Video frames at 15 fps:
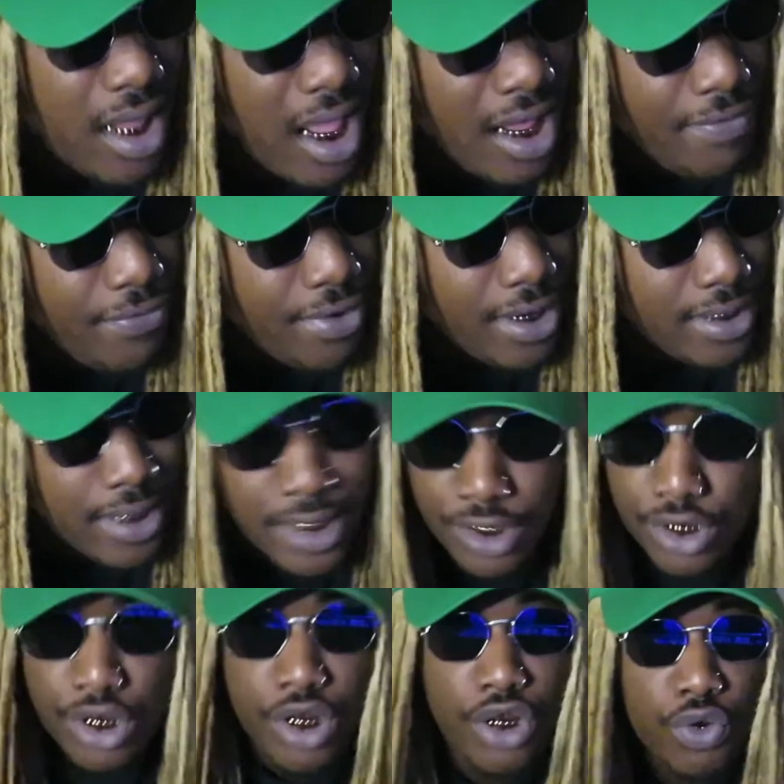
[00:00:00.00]
I can feel the
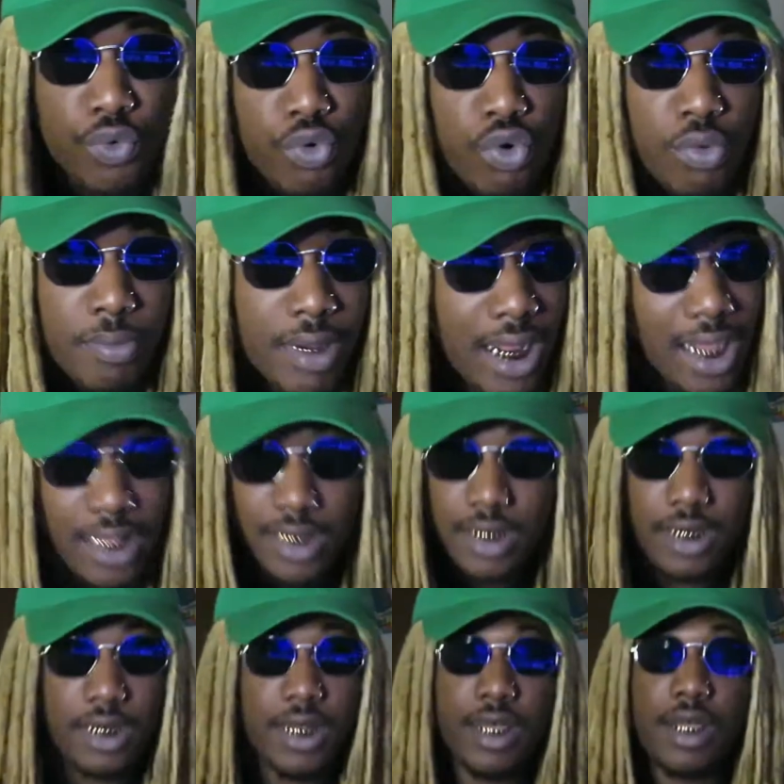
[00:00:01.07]
tension in this room, but I got the
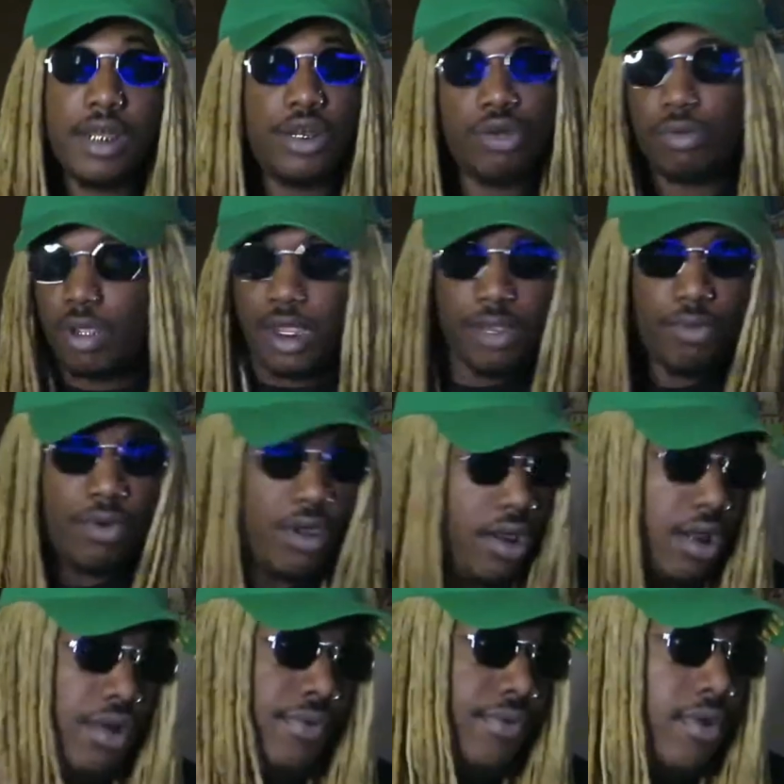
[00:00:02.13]
stick, so I ain't
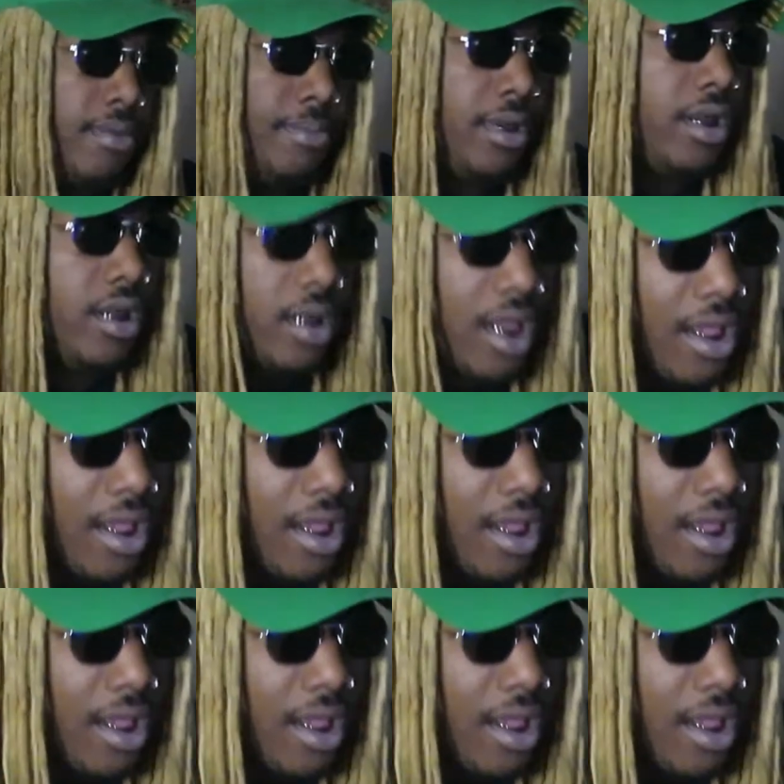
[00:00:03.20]
worried, you feel me?